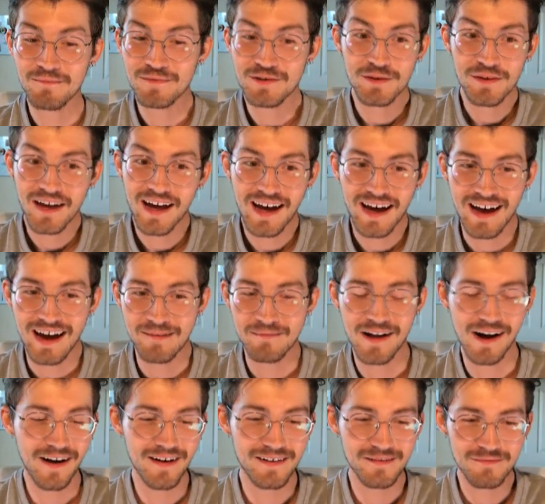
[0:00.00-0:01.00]
So yeah, I'm
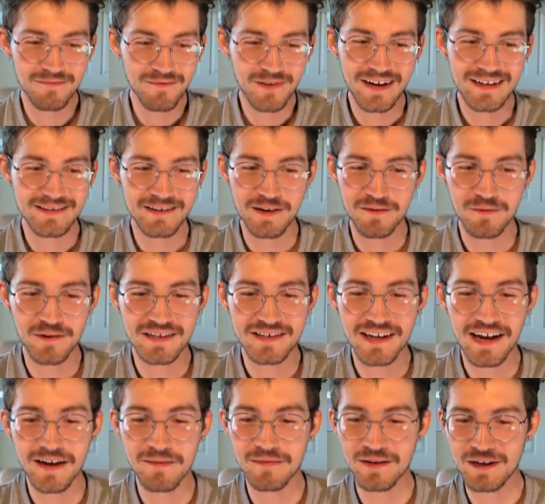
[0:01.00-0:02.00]
not gonna waste any more
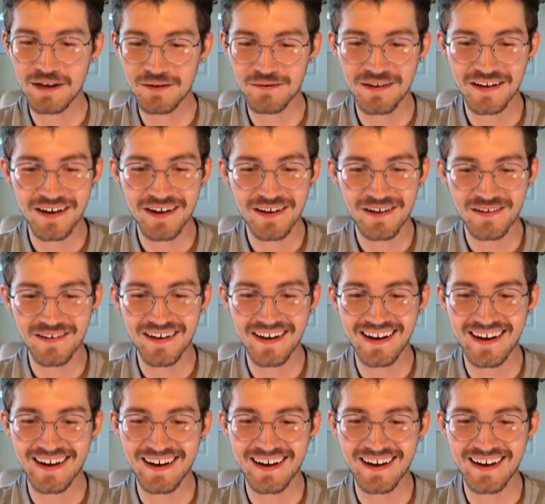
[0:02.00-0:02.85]
time. Here we go.